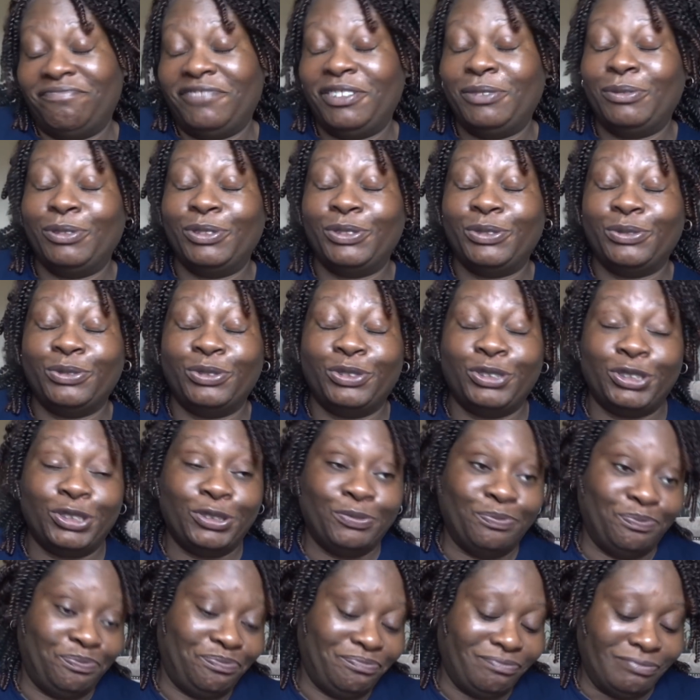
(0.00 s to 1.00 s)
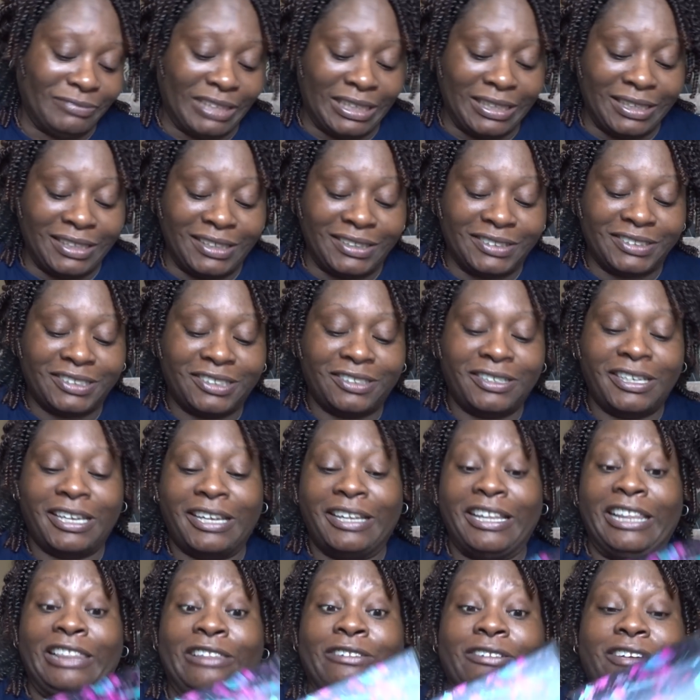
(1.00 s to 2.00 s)
it was ordered. So
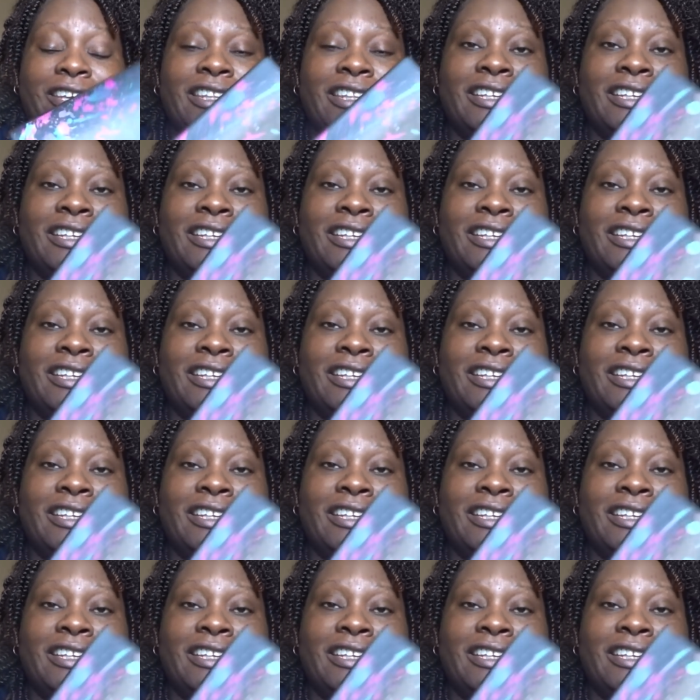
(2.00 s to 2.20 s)
yeah, look at